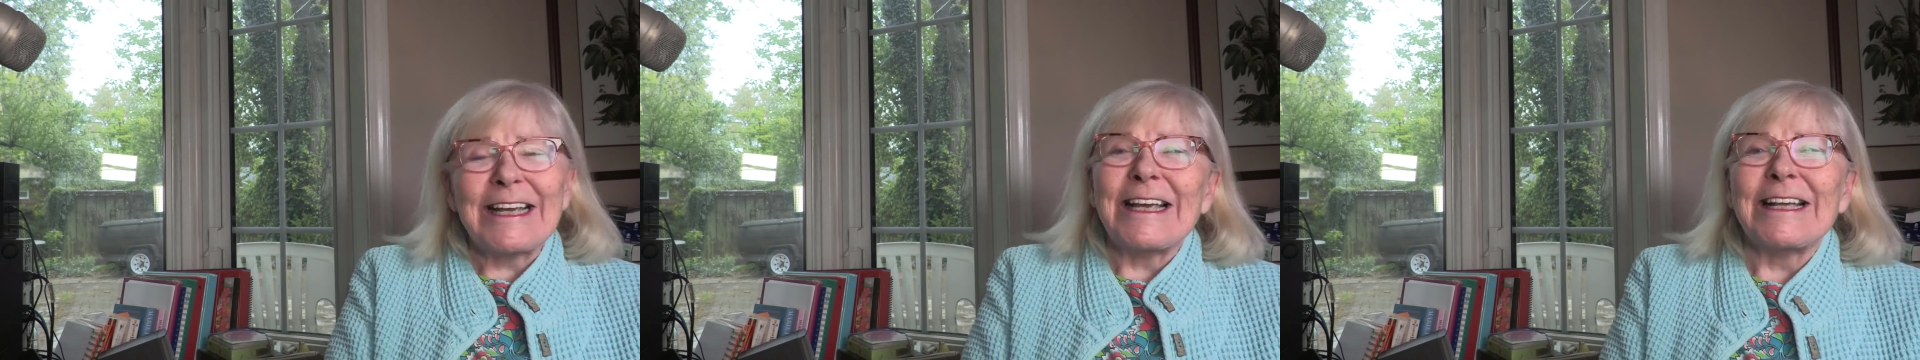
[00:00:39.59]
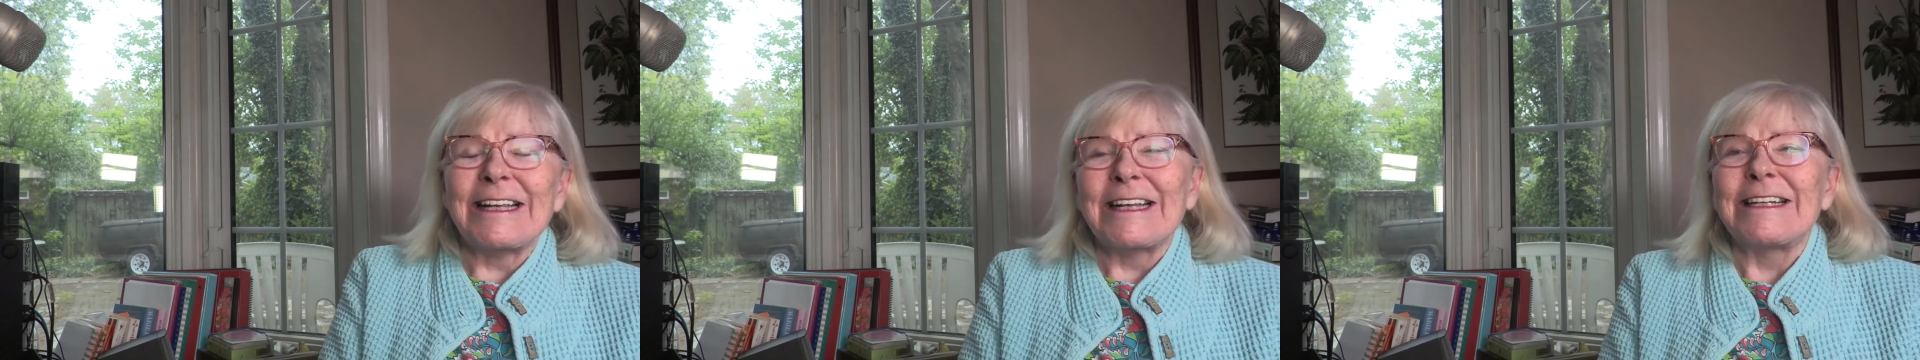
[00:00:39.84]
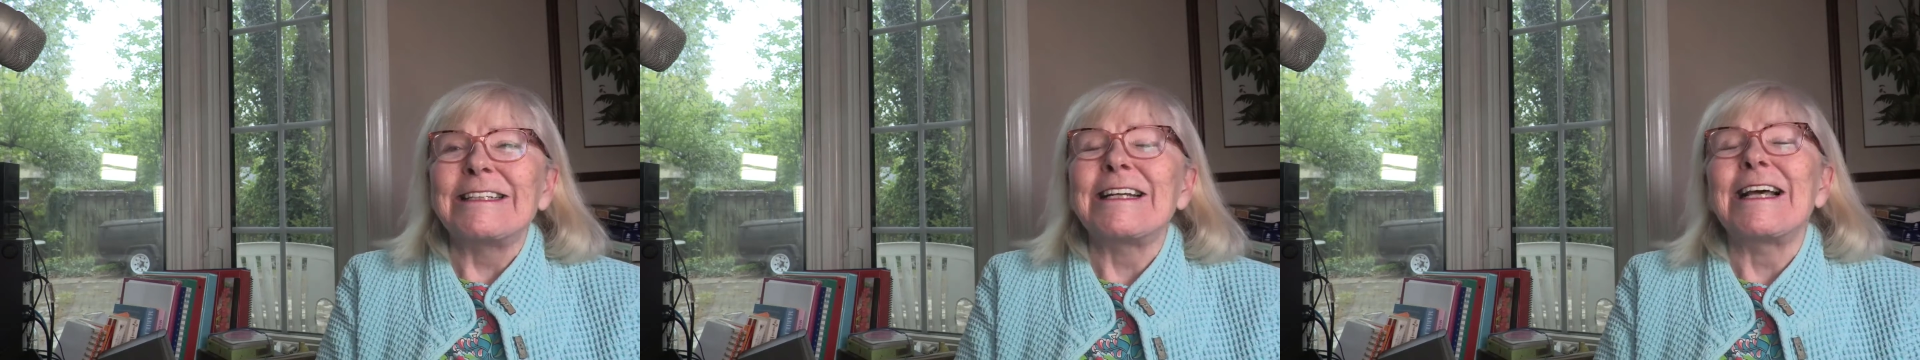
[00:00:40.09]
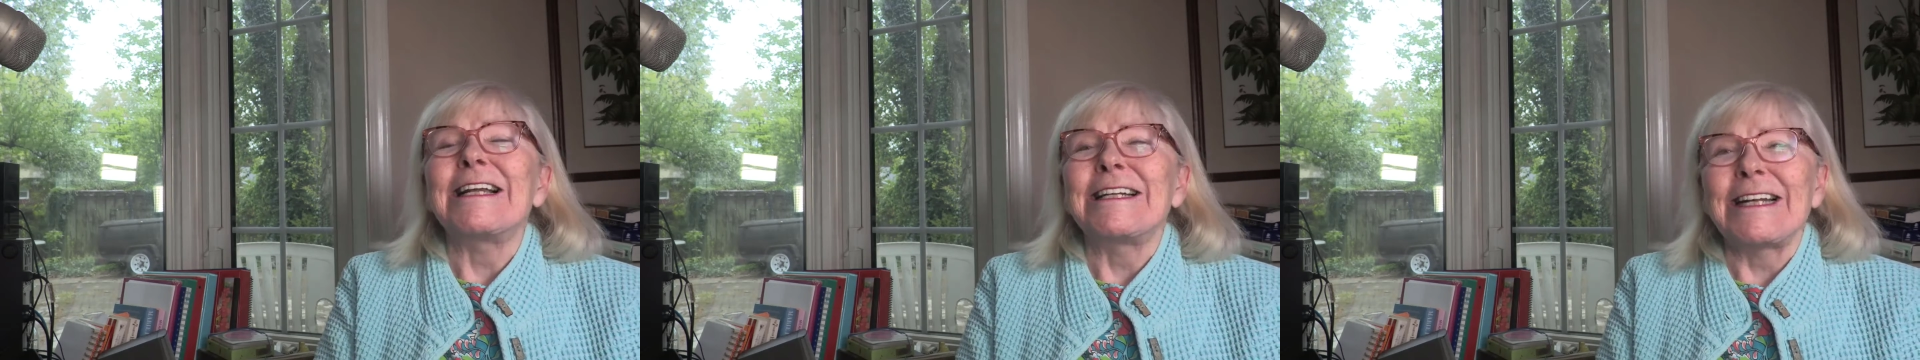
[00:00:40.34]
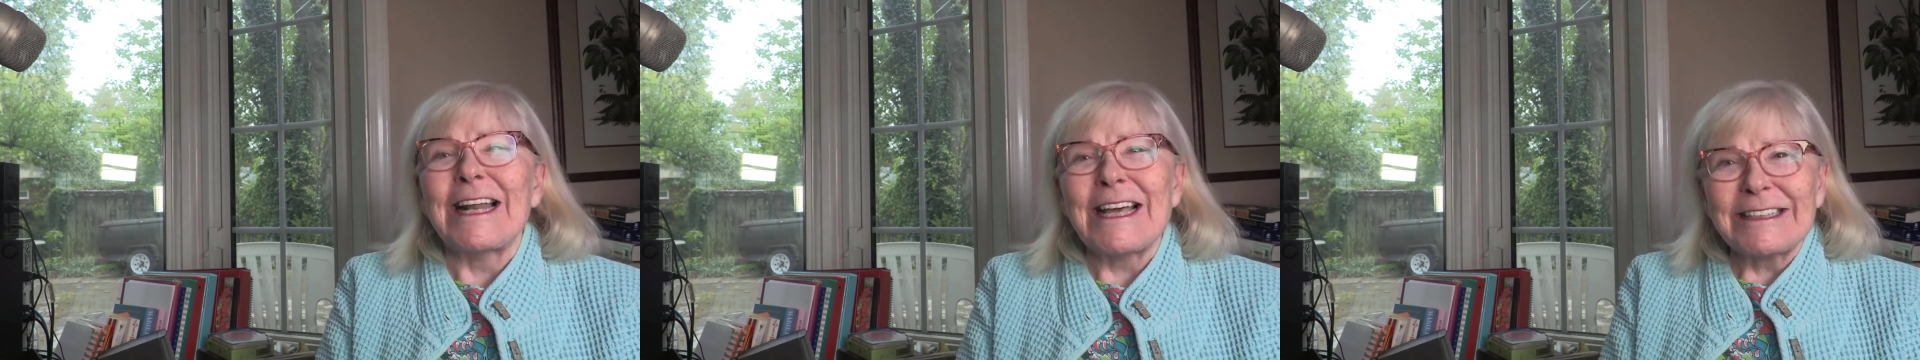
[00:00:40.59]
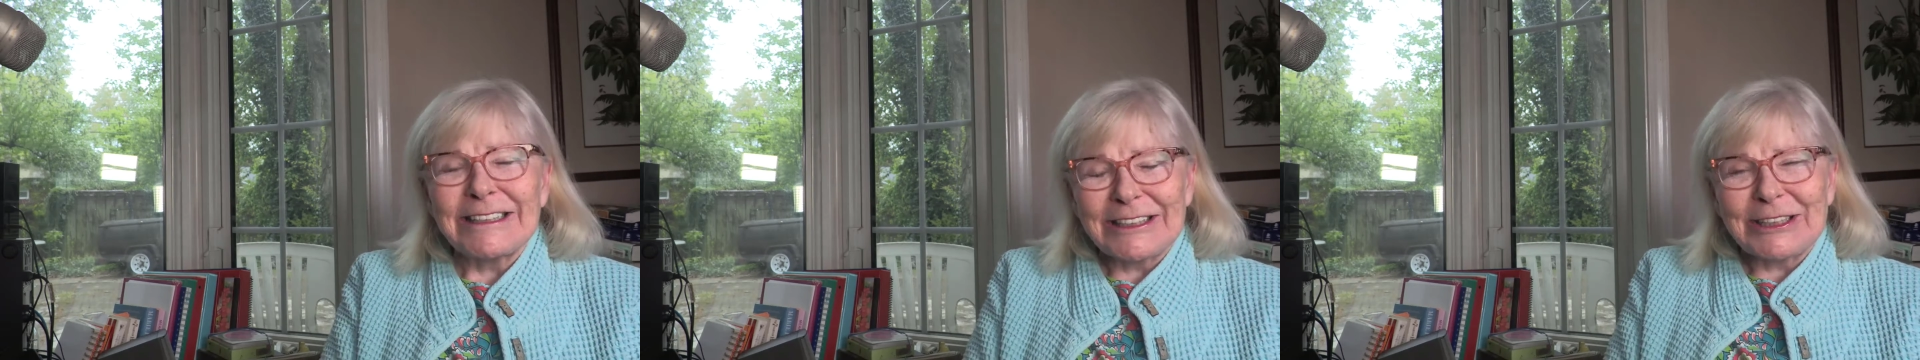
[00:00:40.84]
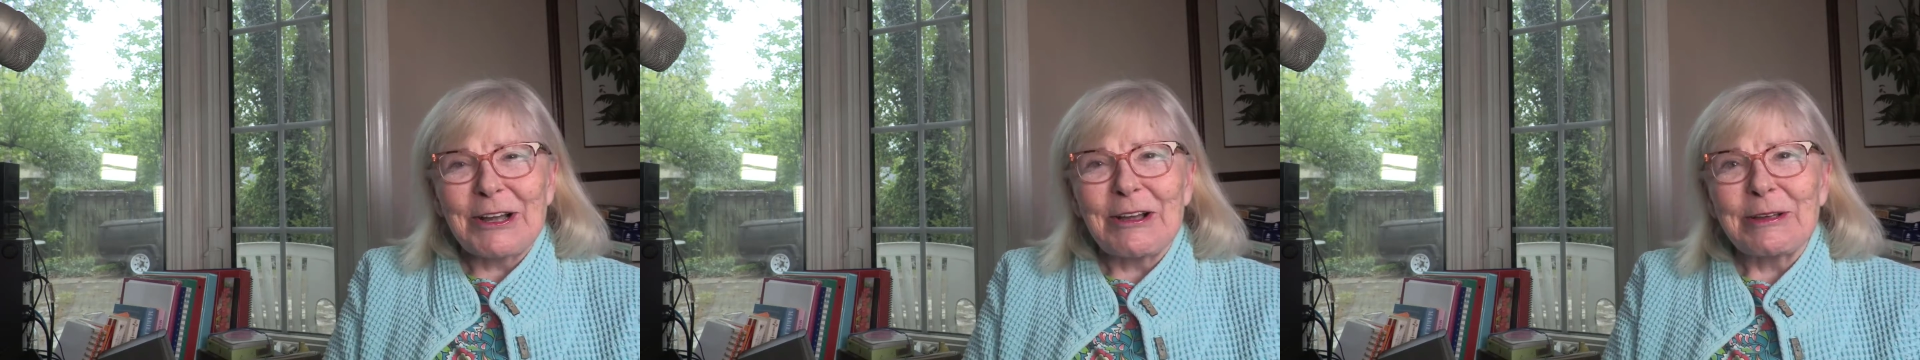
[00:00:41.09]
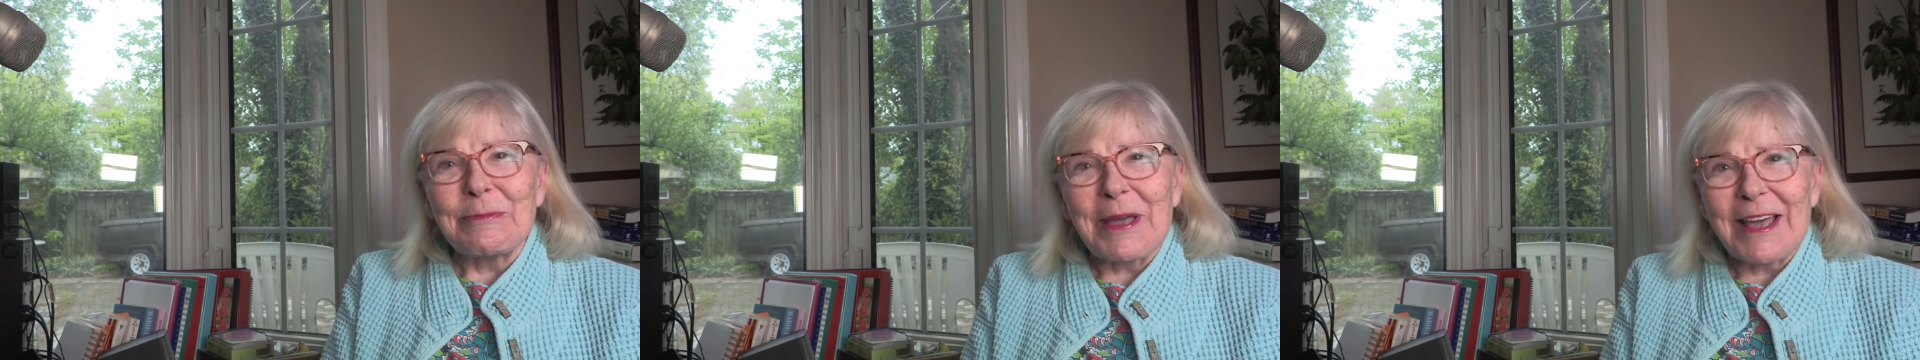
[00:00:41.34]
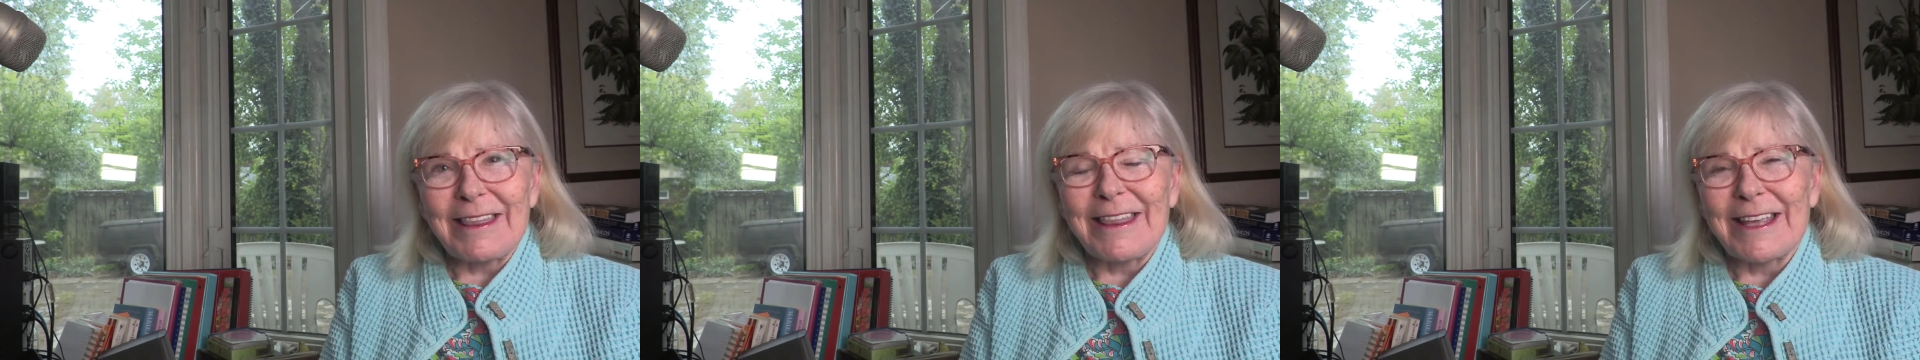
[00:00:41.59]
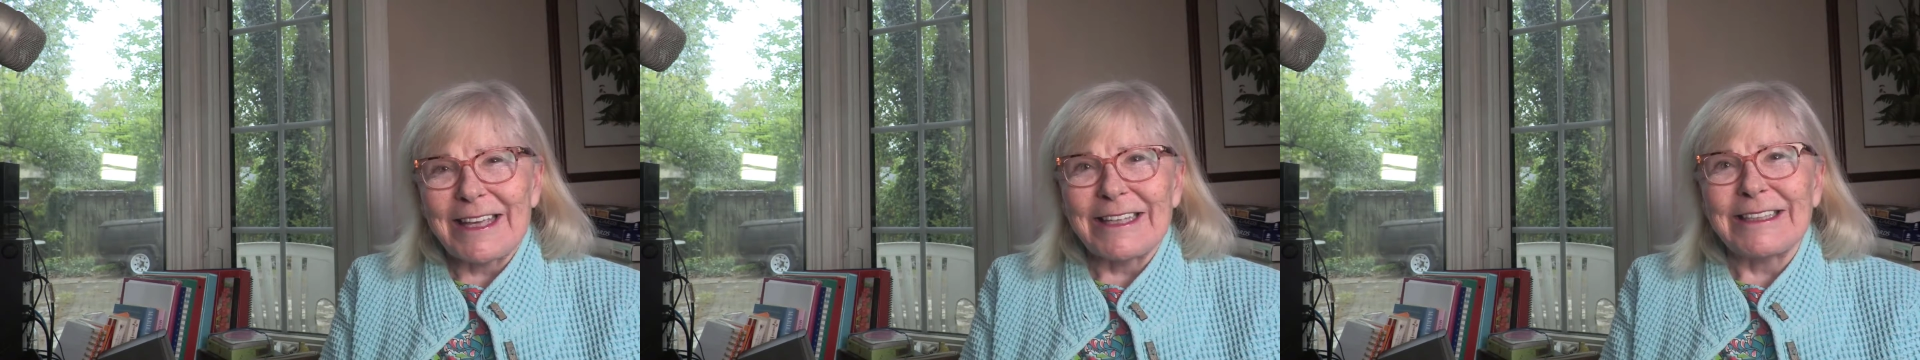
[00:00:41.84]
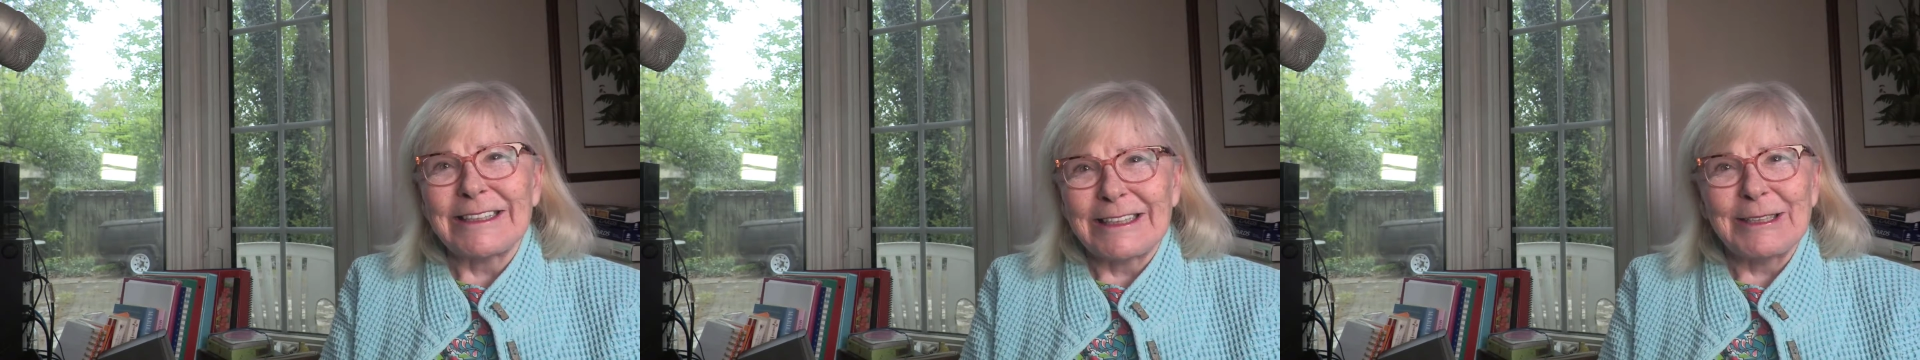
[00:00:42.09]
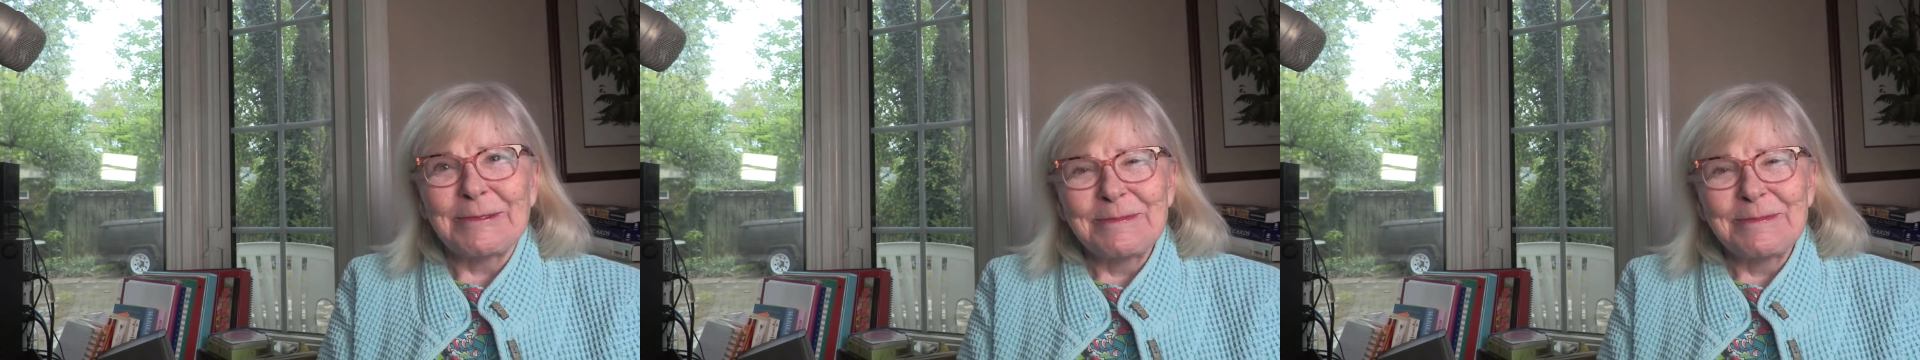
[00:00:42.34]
and let's talk about this.